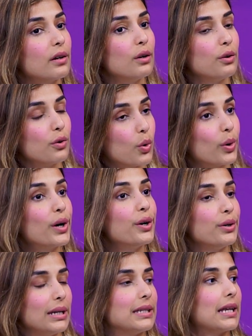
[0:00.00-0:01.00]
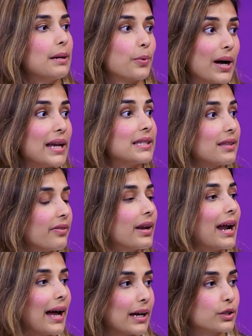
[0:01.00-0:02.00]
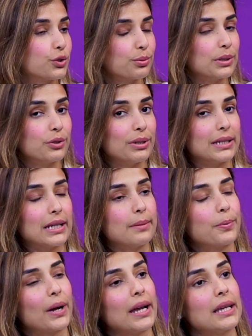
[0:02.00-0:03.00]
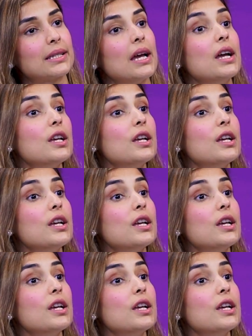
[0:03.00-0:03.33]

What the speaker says: a lower retail price than their actual retail price.